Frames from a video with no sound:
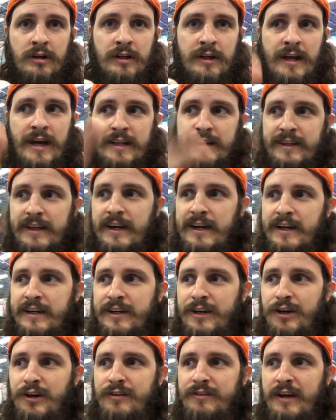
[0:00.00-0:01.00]
Not that I
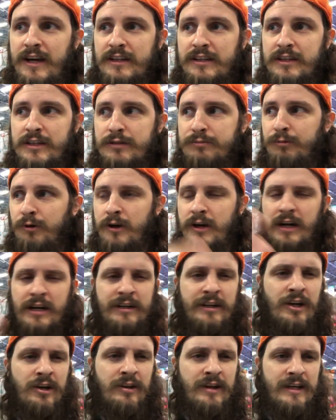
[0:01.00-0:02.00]
know of at this point. I
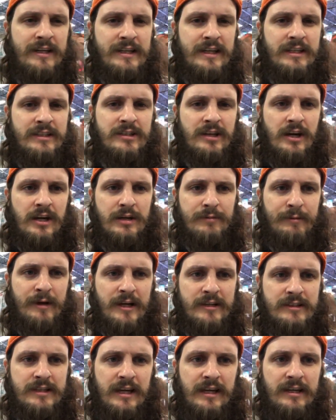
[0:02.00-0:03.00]
know they did talk
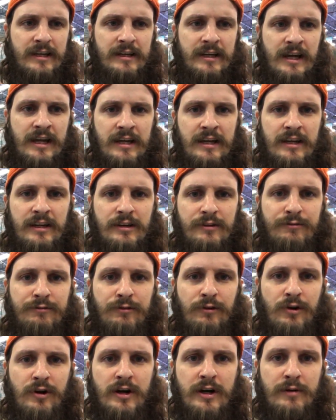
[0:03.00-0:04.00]
about taking AE to
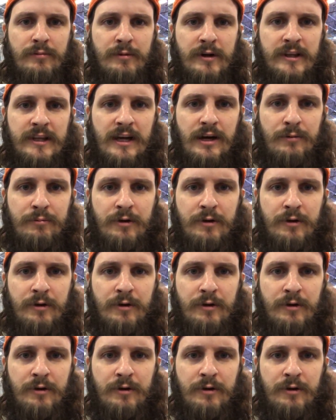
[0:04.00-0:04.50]
Florida, but that'll